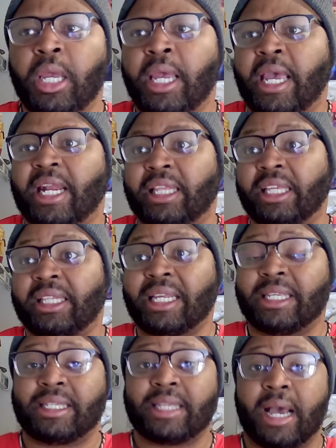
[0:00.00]
And I think that's a
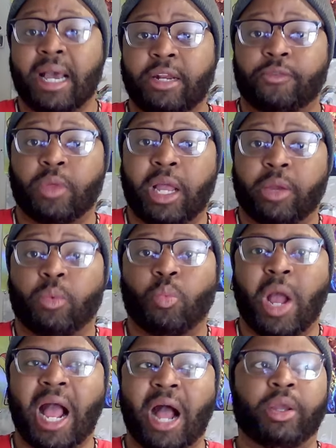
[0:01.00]
sign of like
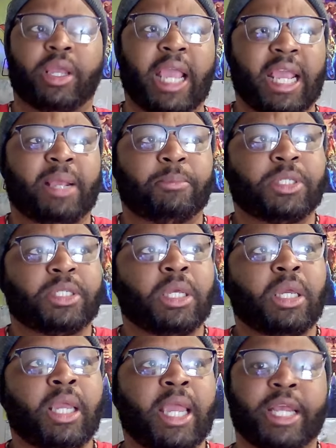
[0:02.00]
how games
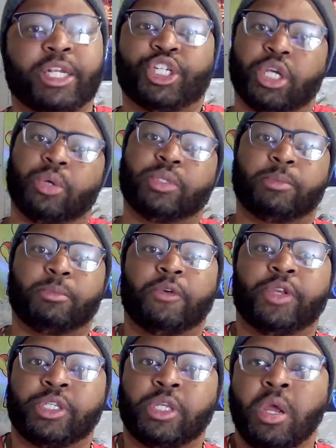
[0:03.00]
and shows and
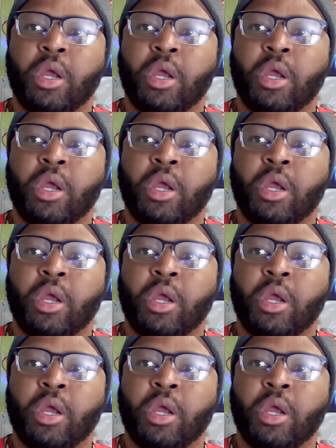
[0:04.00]
movies